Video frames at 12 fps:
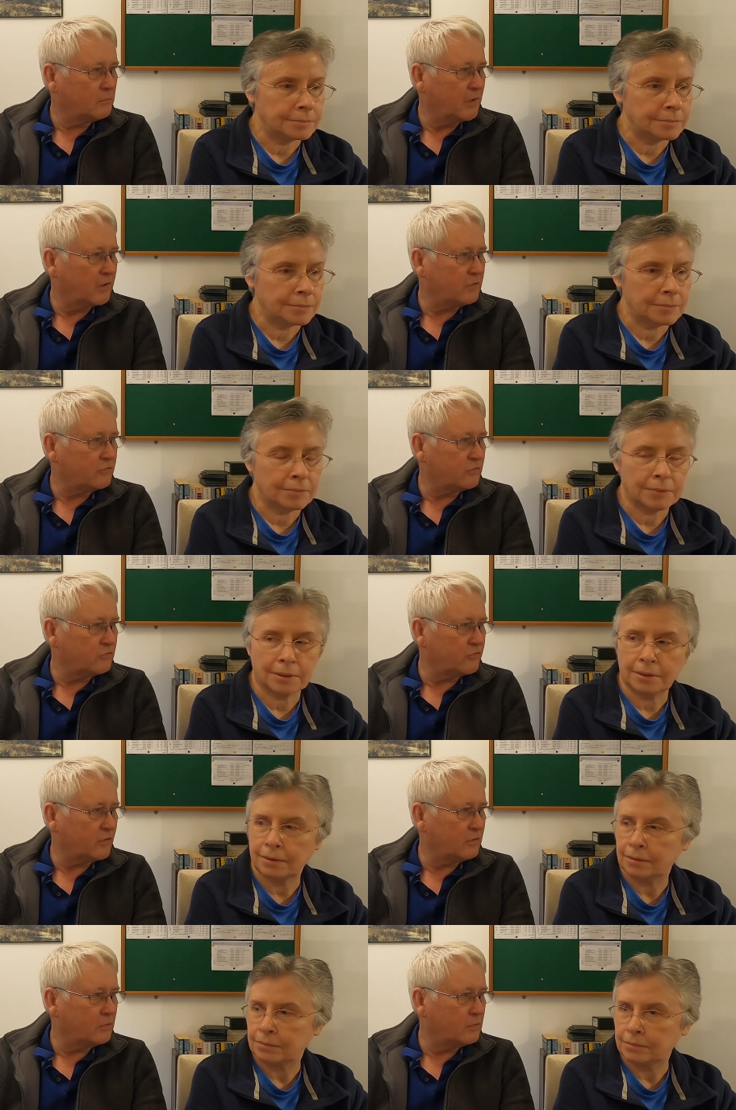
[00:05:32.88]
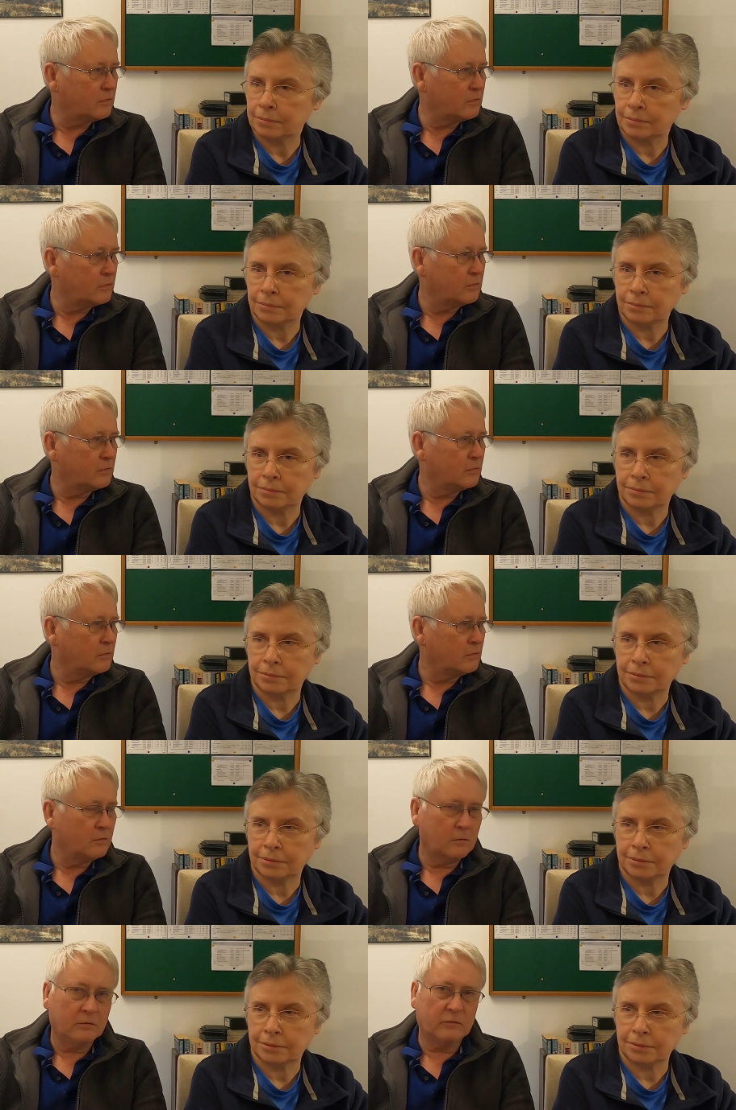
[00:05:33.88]
Speaker 1: about going to the show?
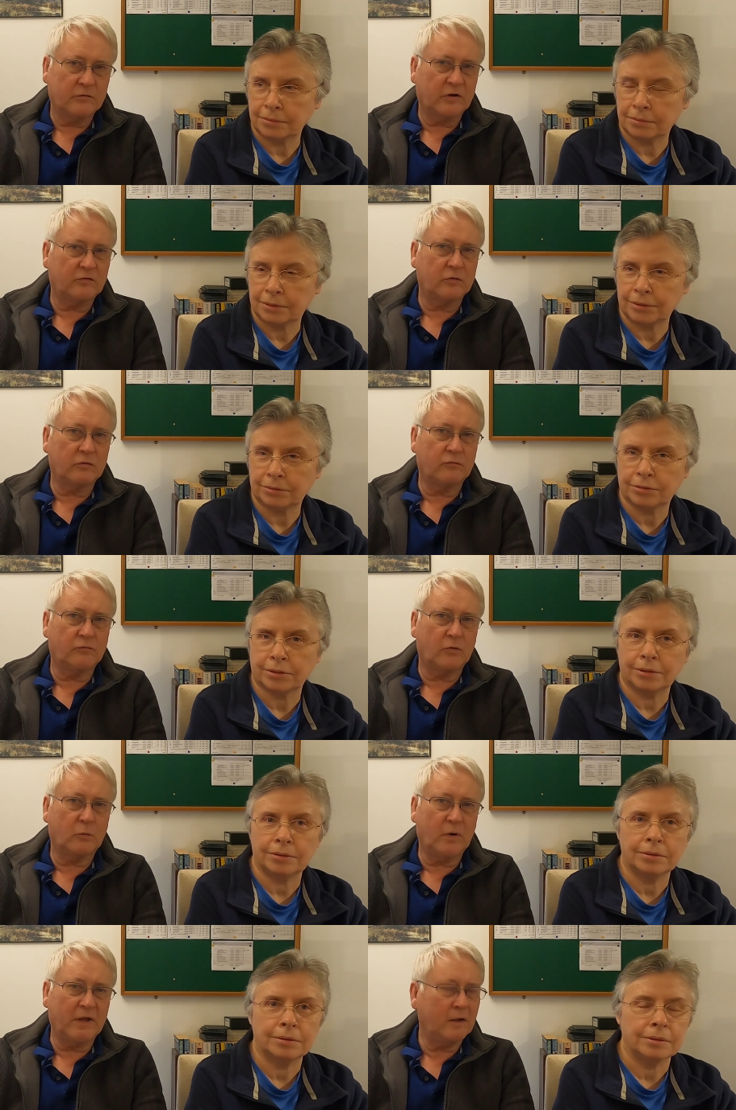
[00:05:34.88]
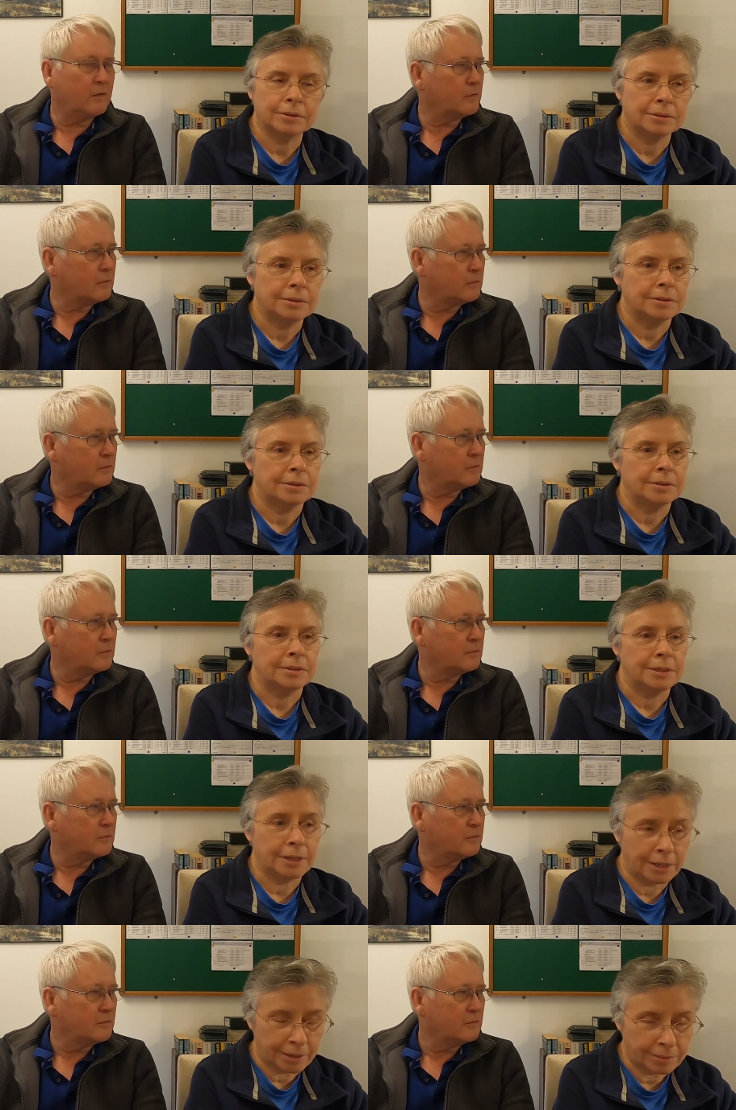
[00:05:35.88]
Take some good footwear.
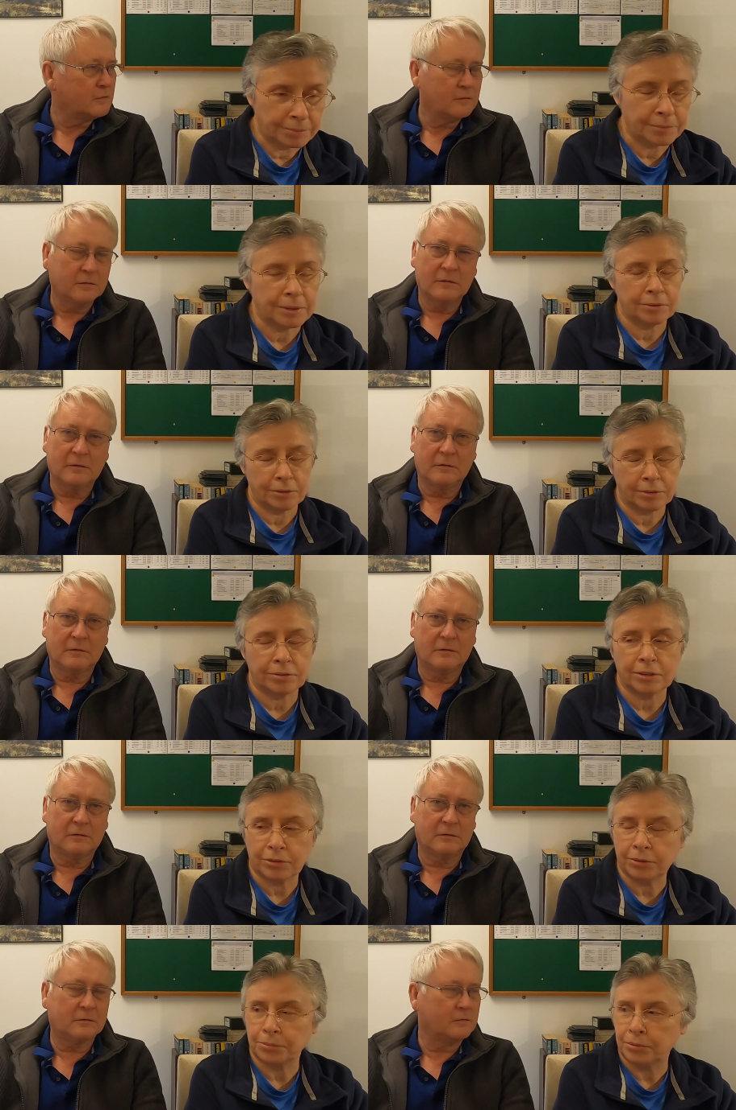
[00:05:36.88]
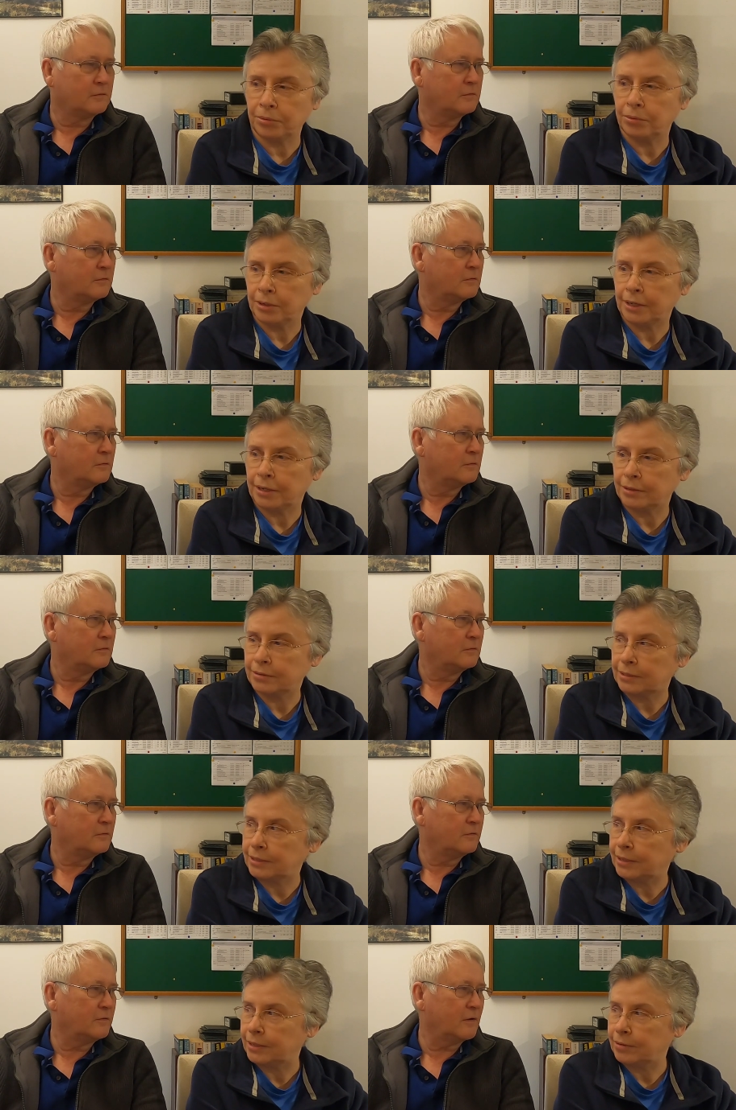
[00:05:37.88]
Speaker 2: Yeah, there's a lot of walking,
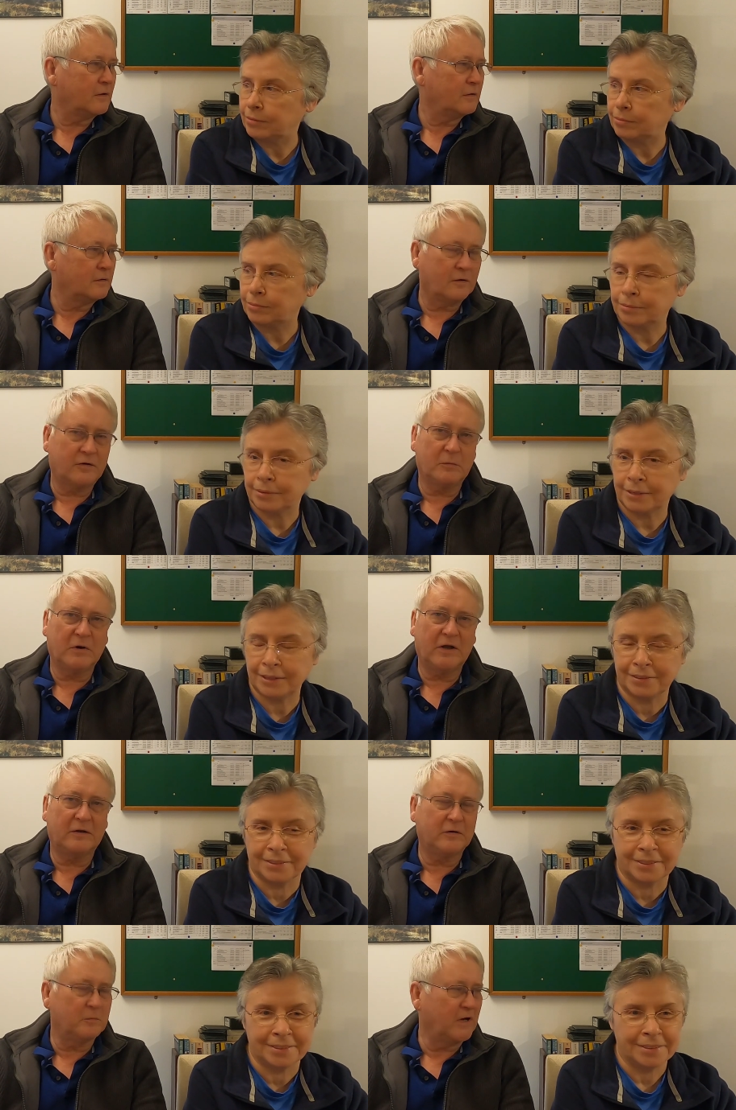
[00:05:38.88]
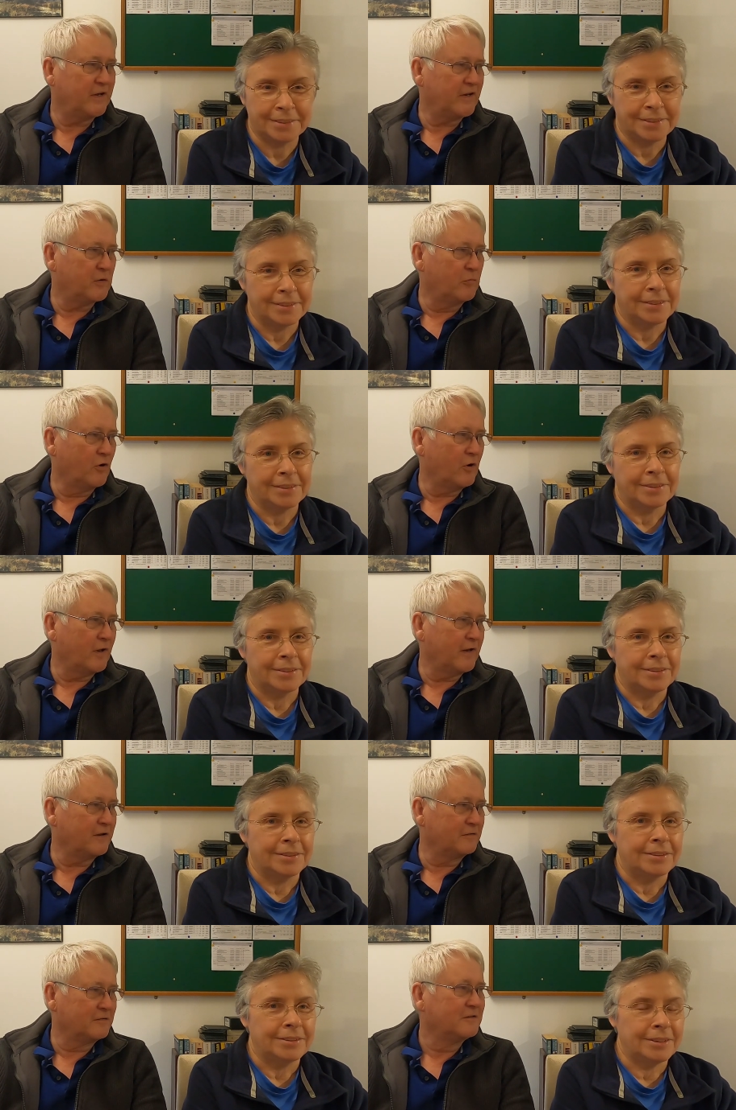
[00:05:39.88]
isn't
Speaker 1: there? Yeah, and you might need a
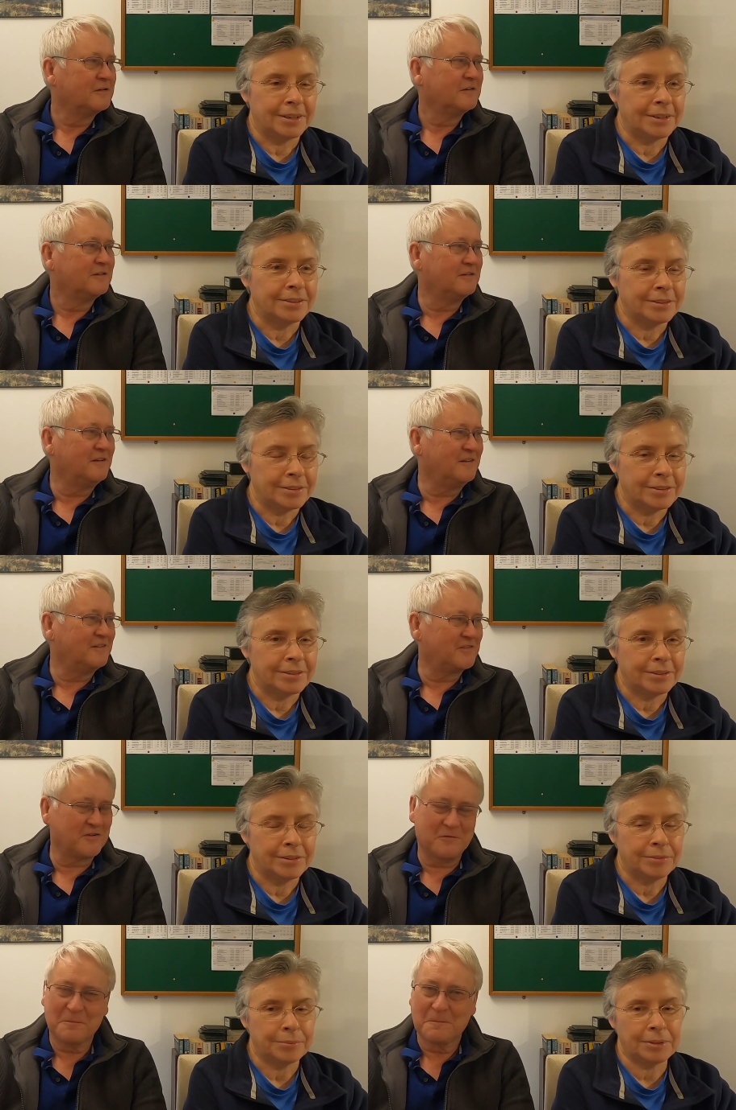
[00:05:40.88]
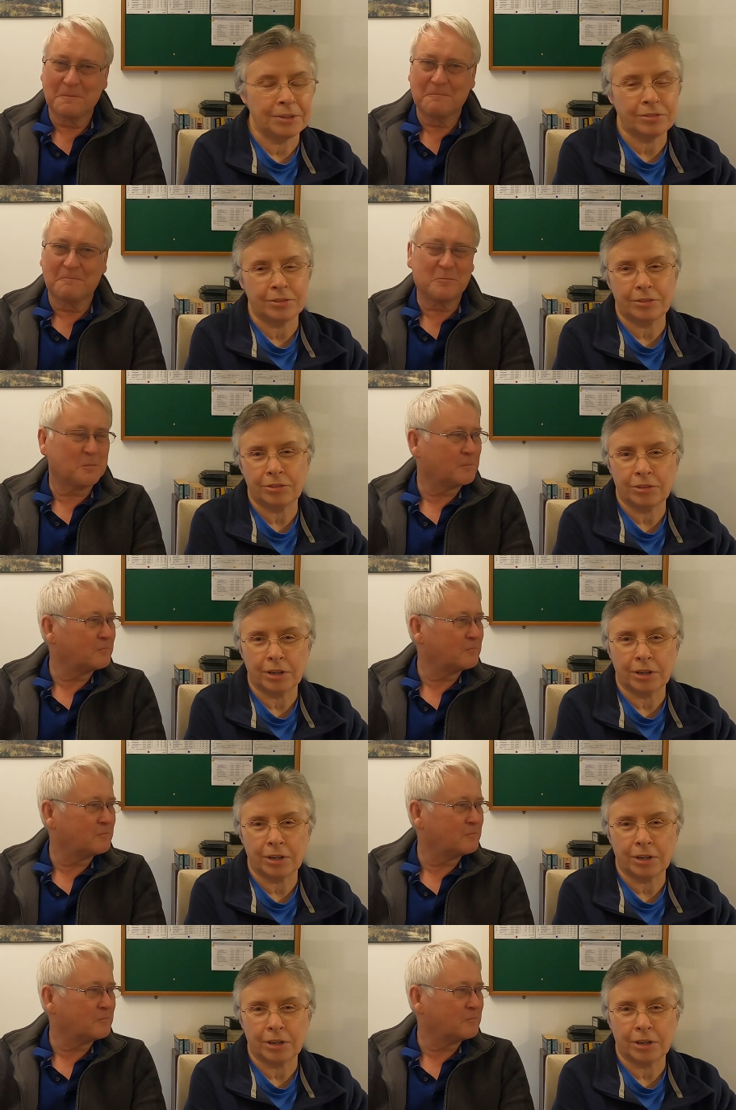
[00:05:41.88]
brolly. Yeah, but this is the